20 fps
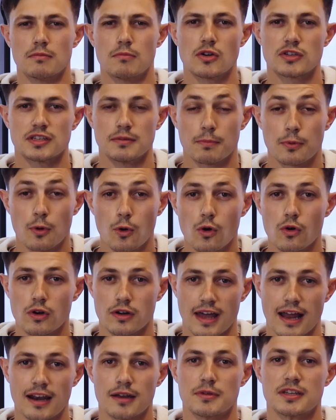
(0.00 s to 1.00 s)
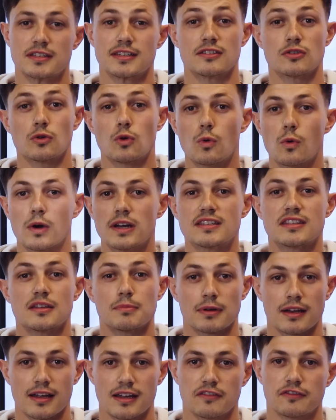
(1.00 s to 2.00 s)
most important elements is always the
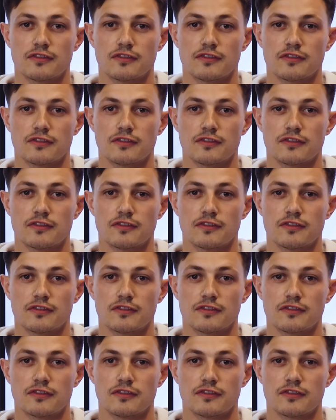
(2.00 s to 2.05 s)
player